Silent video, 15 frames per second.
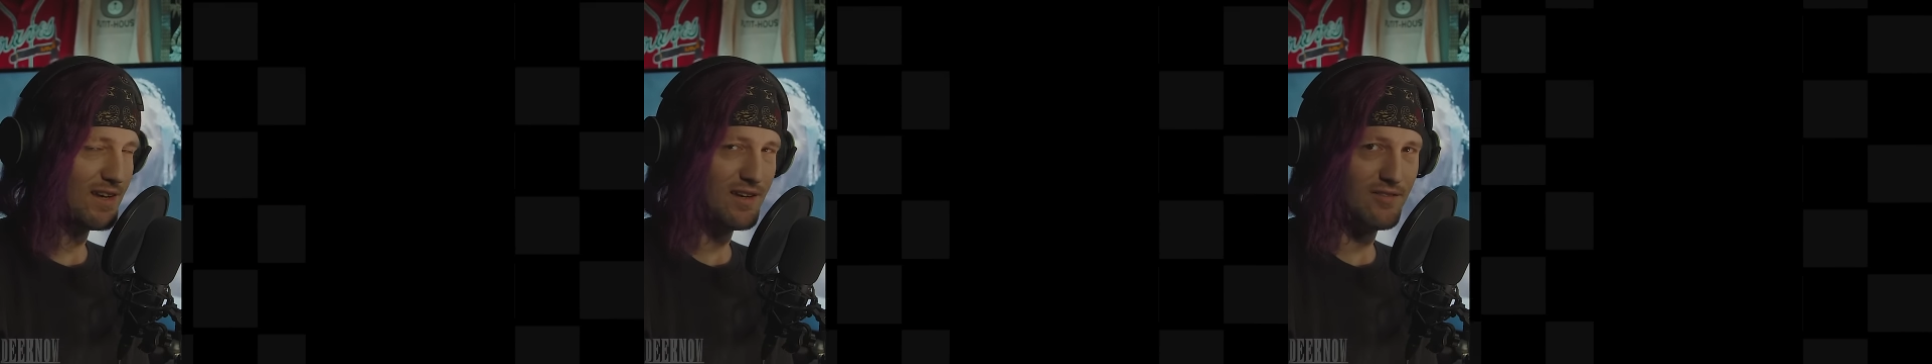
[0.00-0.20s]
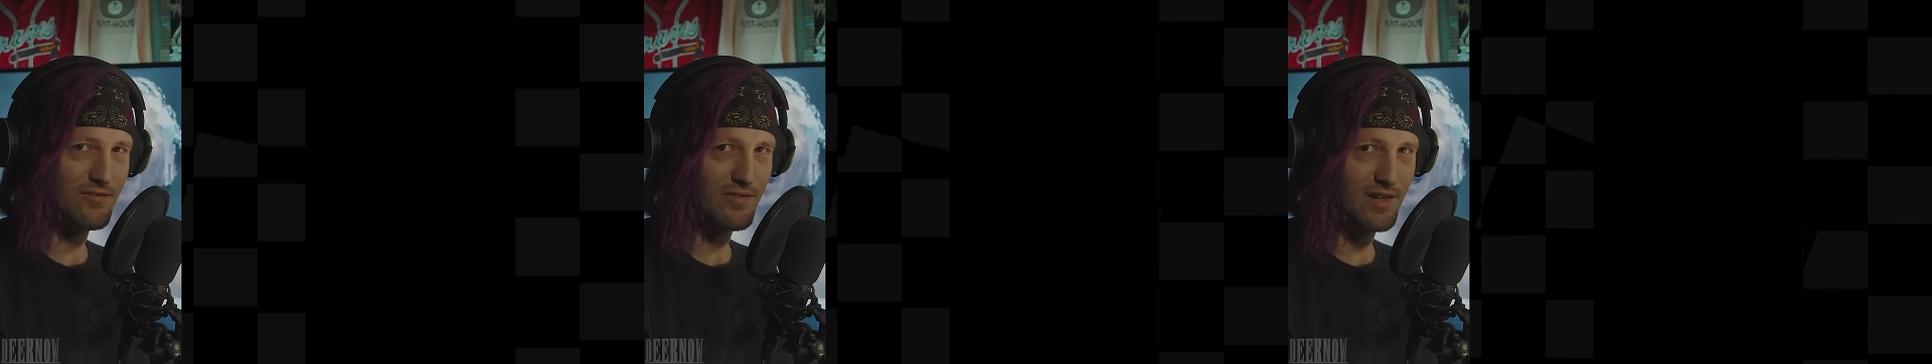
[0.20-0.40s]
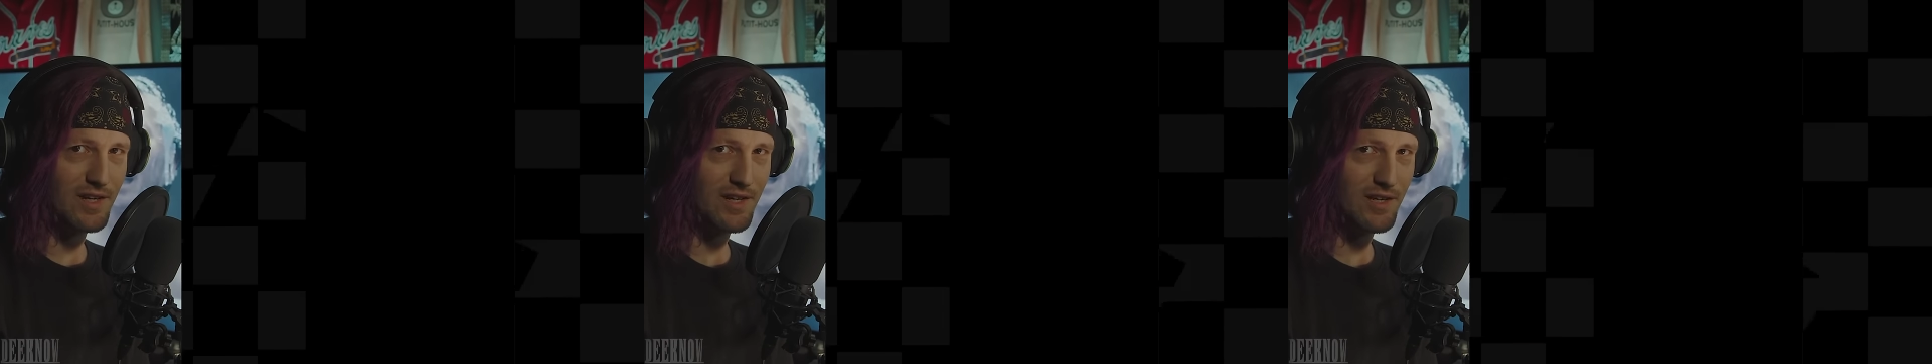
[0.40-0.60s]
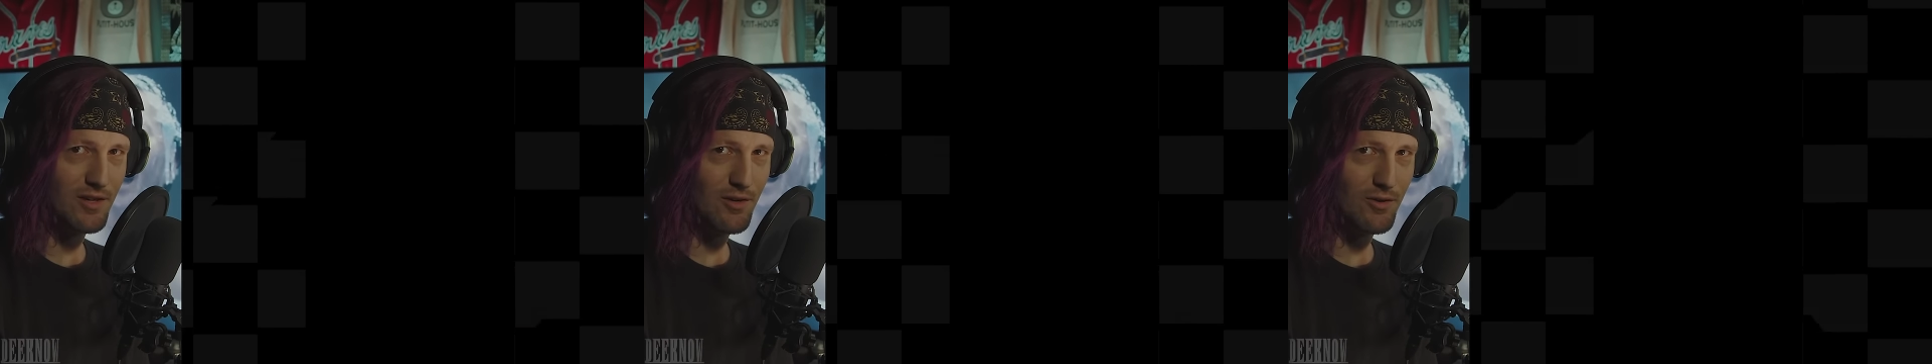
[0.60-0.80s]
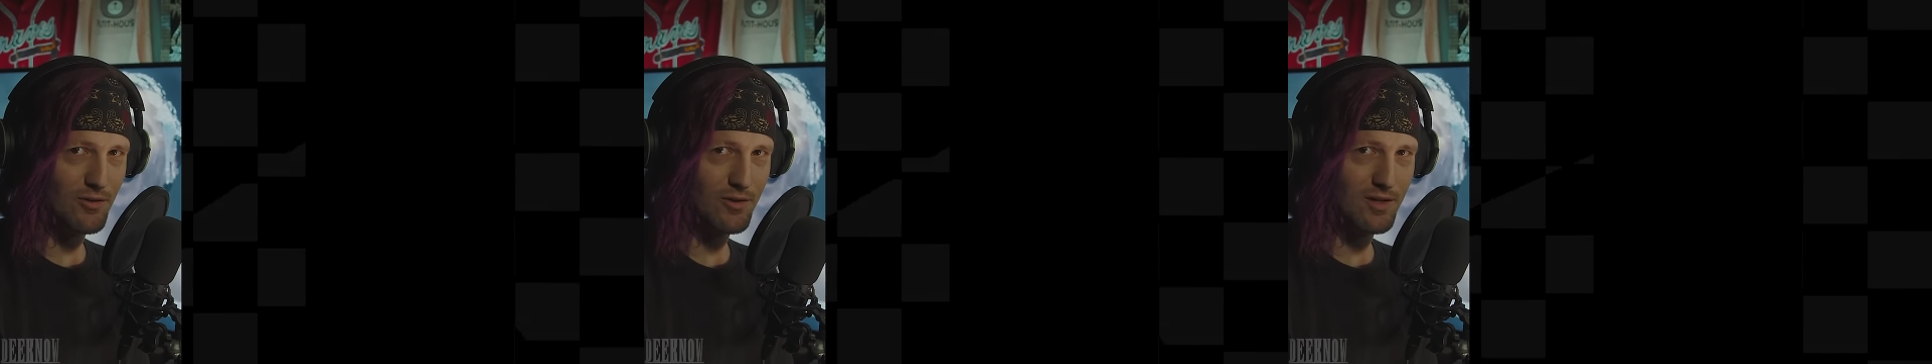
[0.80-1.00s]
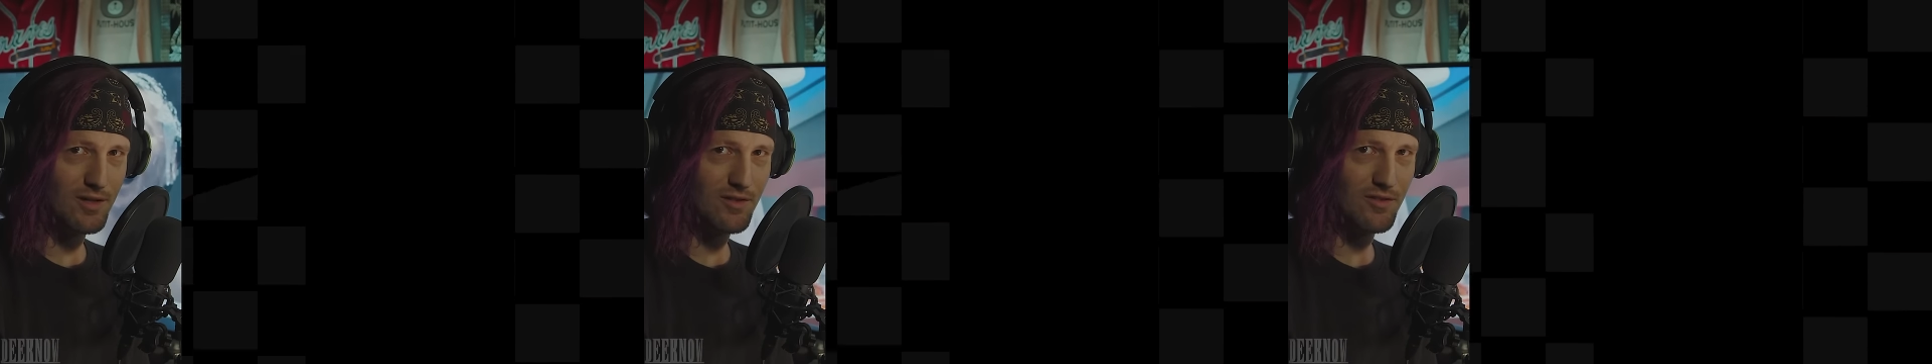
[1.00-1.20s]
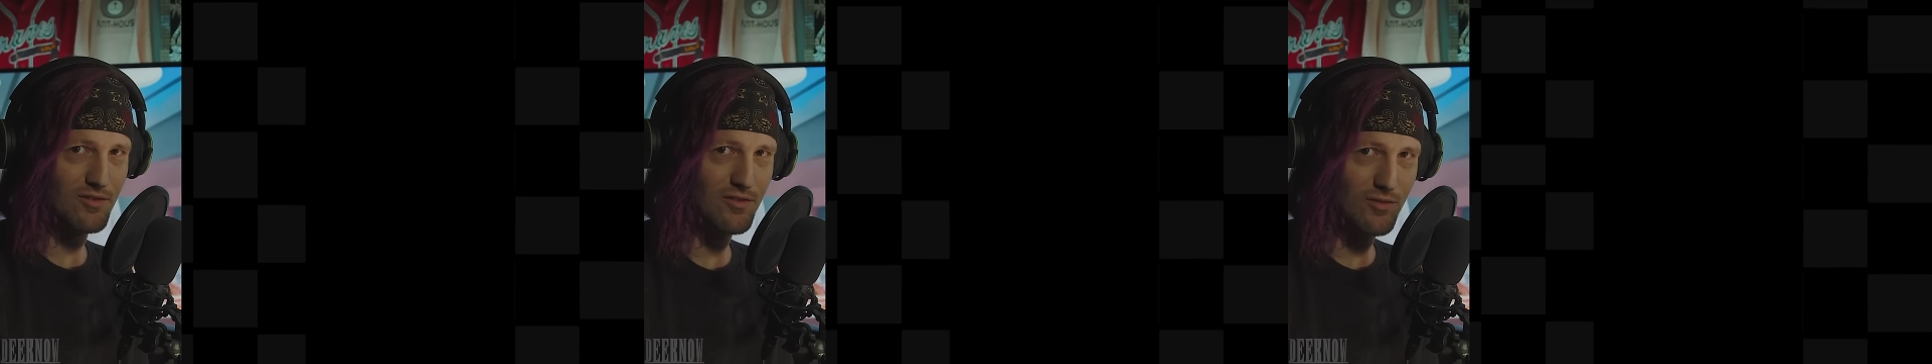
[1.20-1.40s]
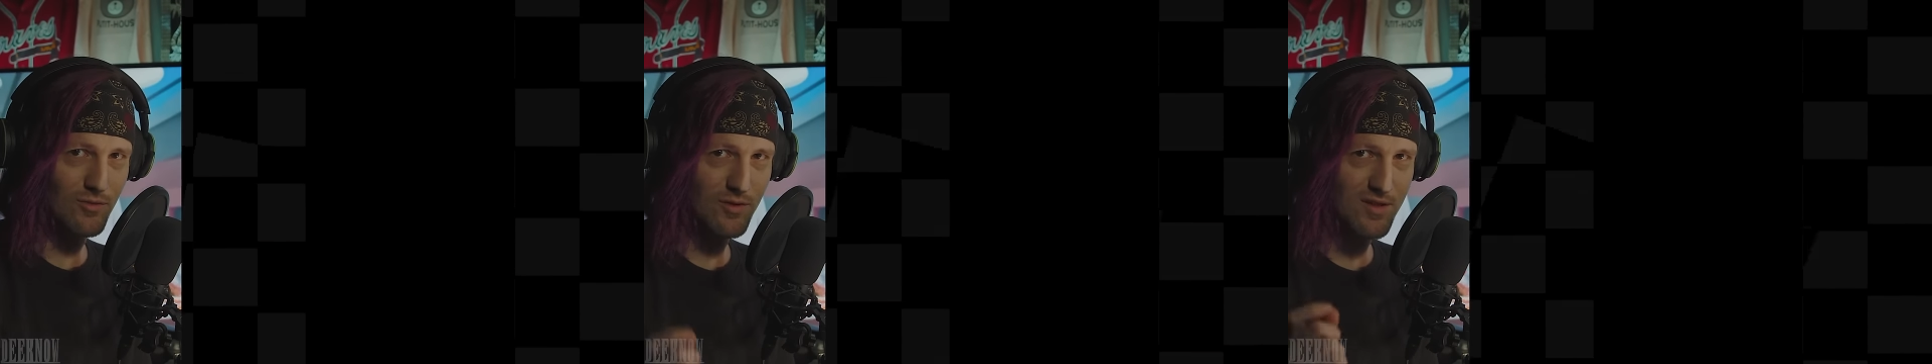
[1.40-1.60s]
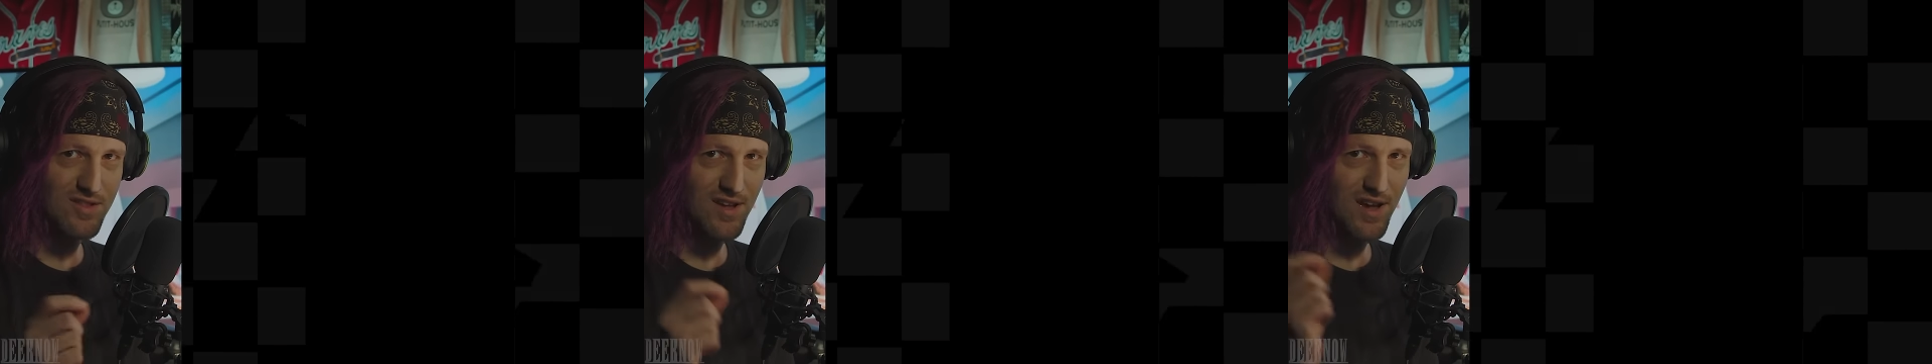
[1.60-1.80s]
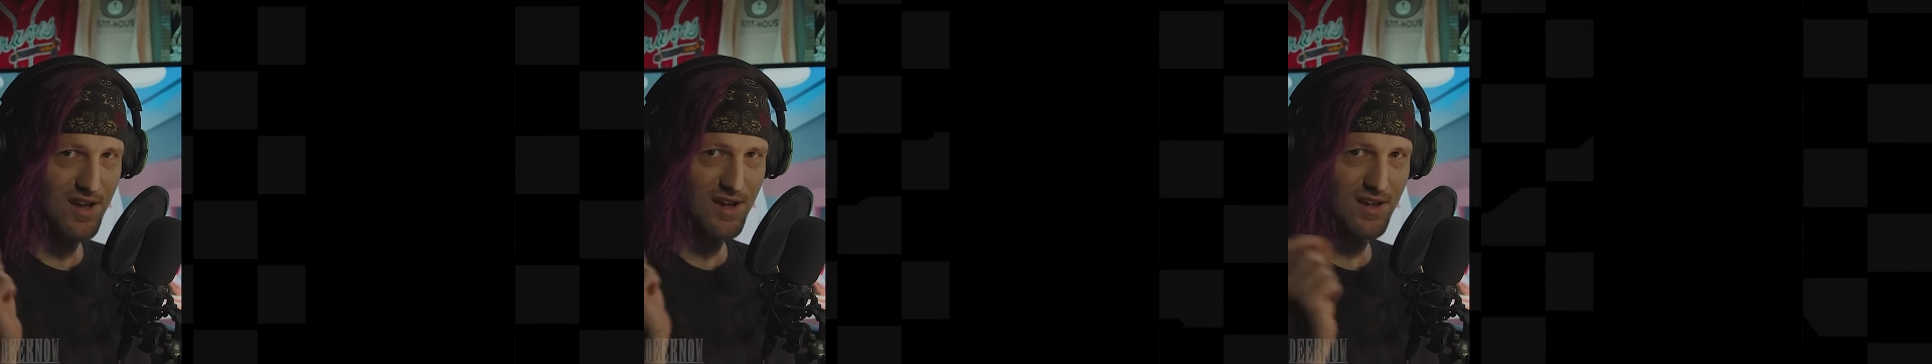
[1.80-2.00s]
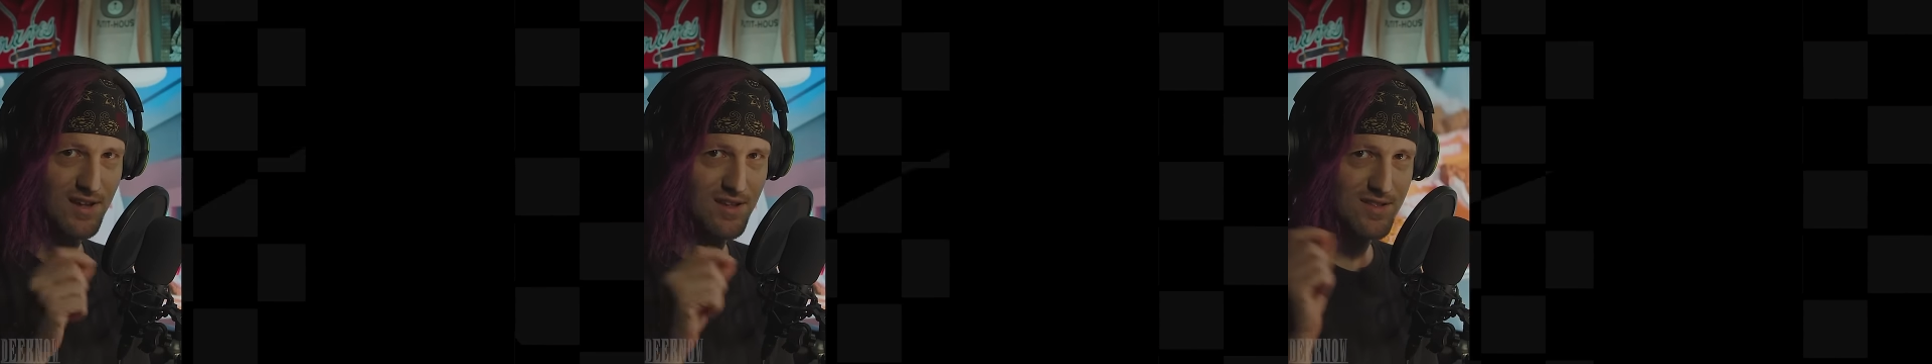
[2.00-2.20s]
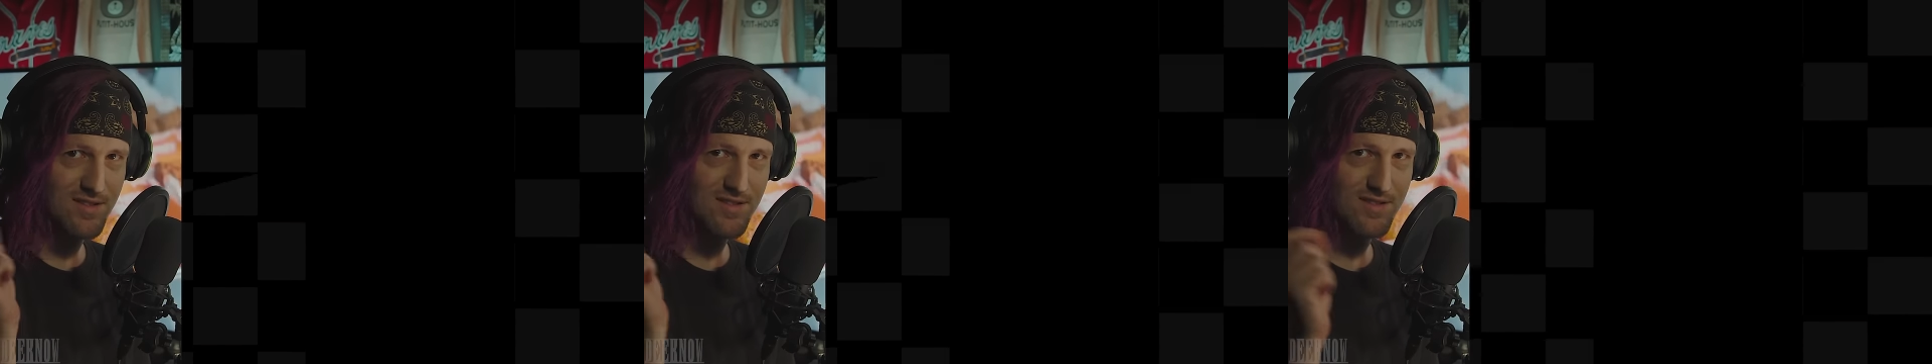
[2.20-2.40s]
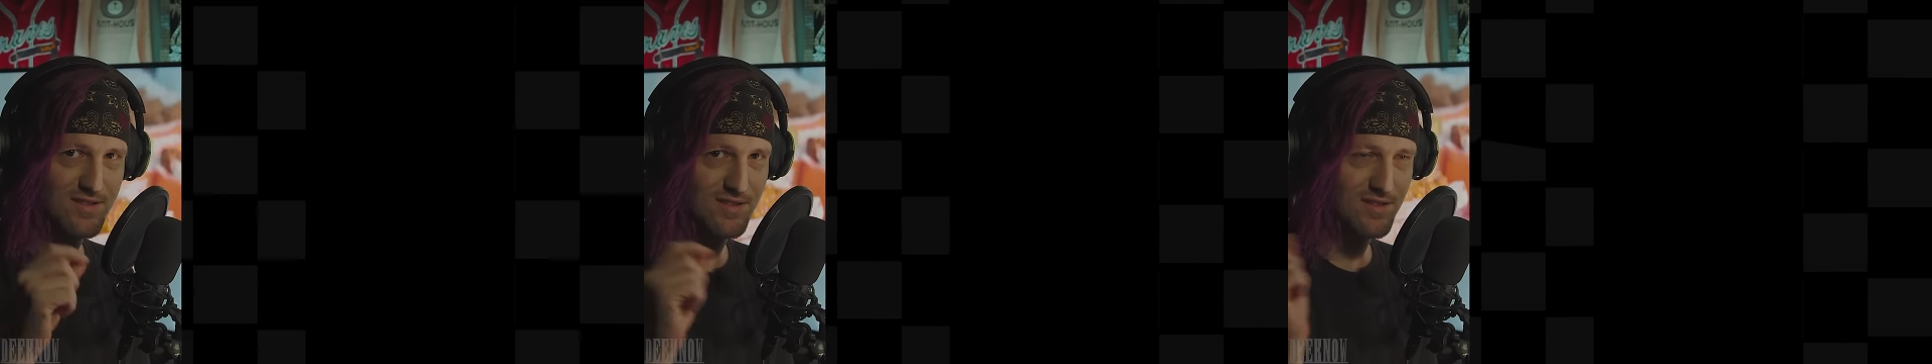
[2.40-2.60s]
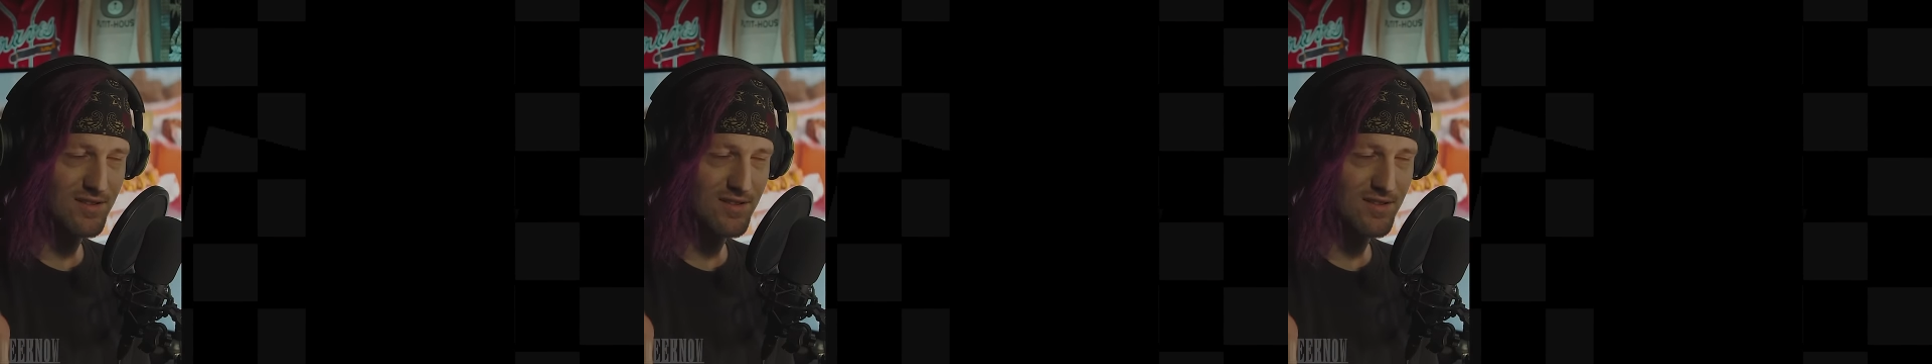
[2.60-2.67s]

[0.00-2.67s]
a video into his eyes.